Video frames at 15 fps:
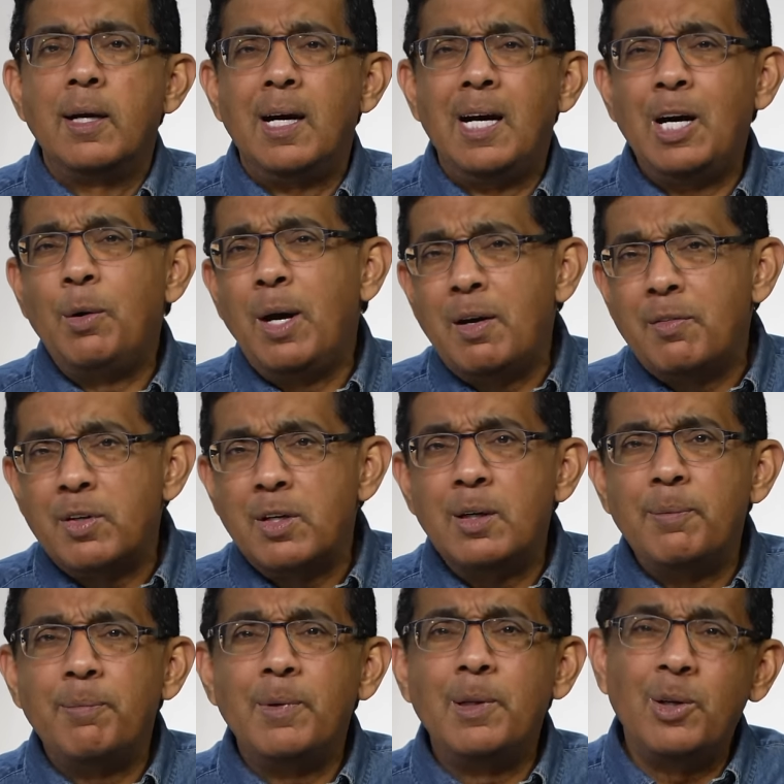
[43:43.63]

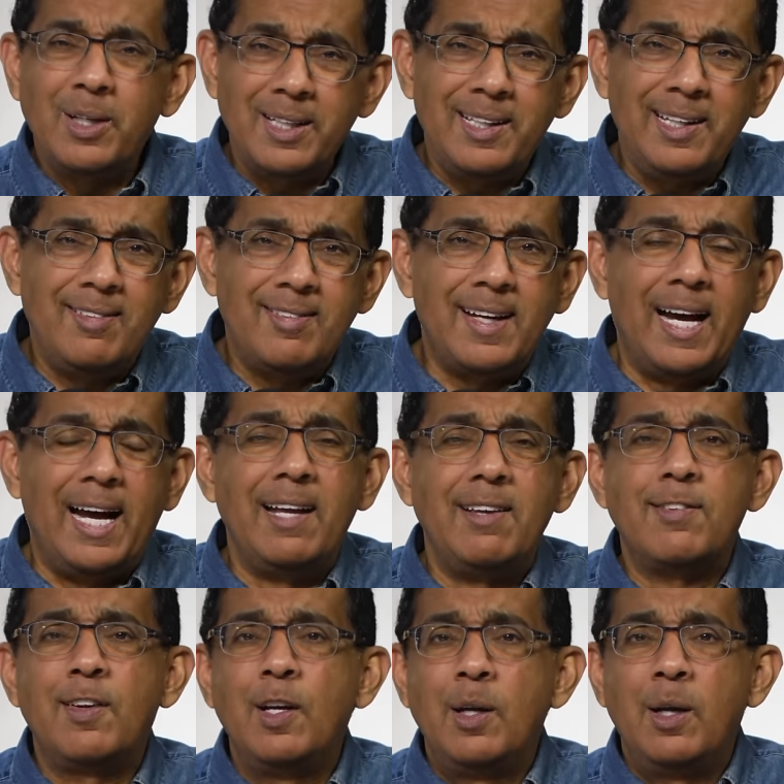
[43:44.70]
However, look at these
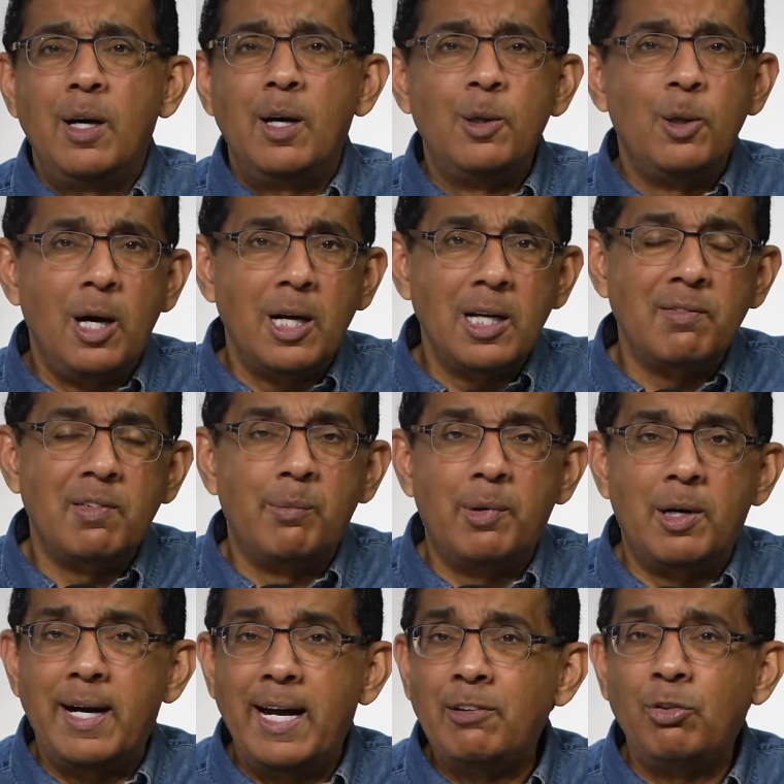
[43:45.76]
guys. A lot of them
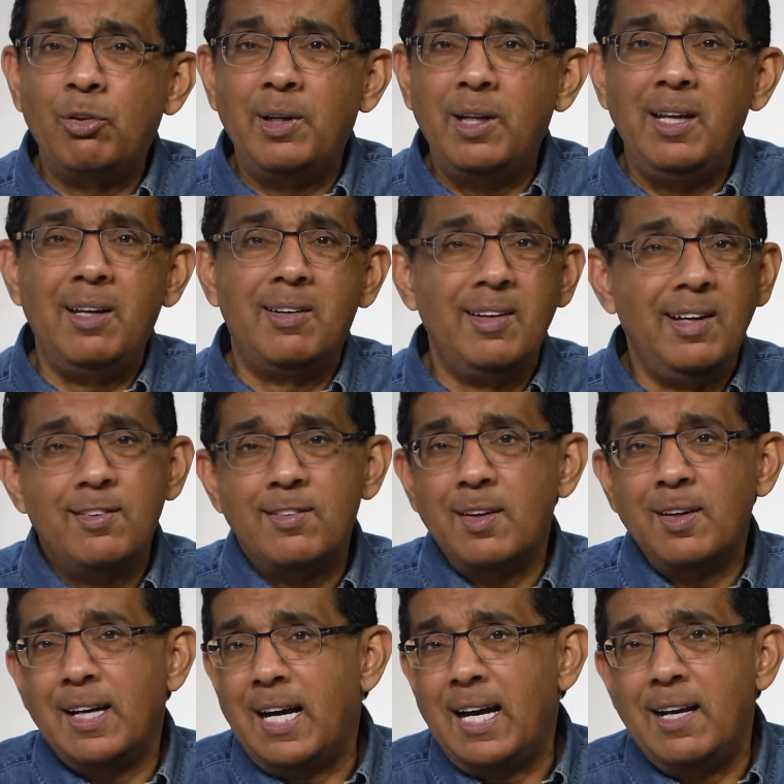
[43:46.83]
are actually
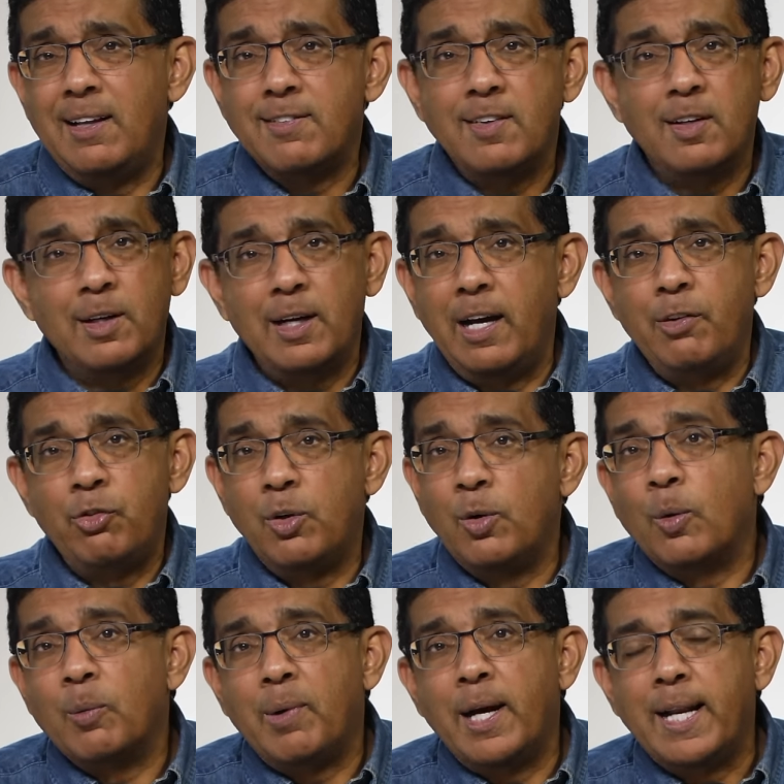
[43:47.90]
decent guys. They're guys you
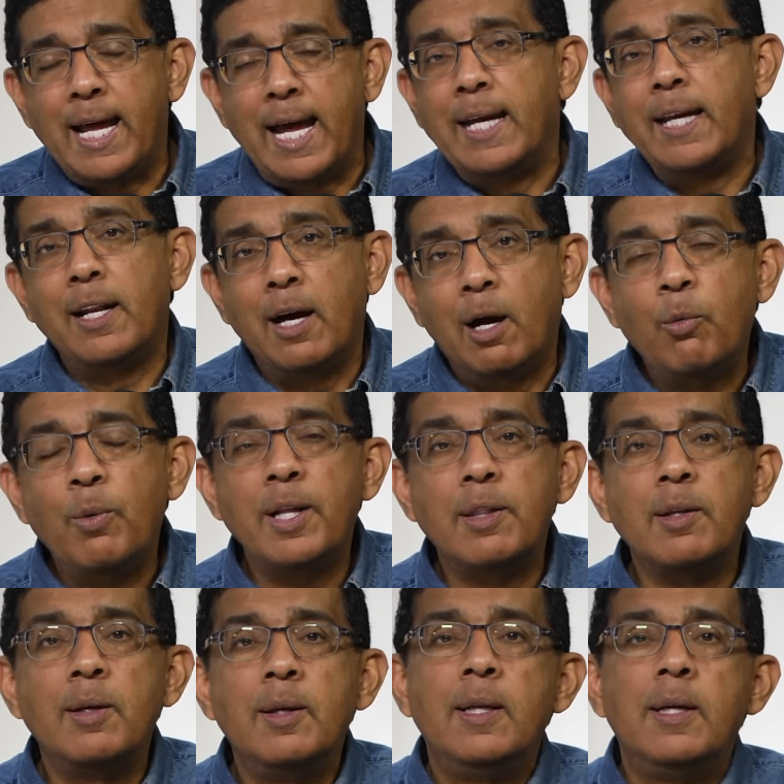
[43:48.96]
don't mind hanging out
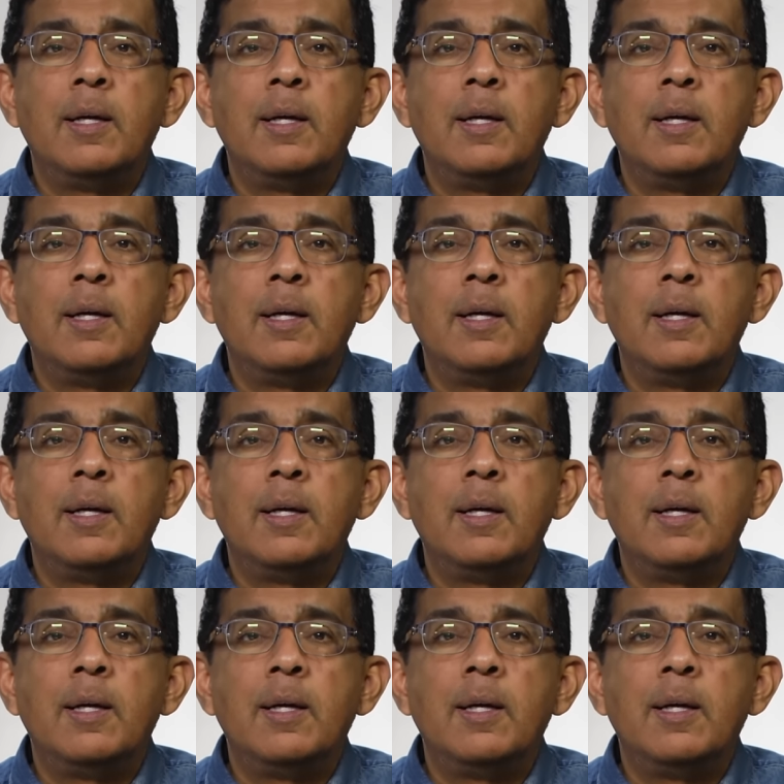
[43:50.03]
with.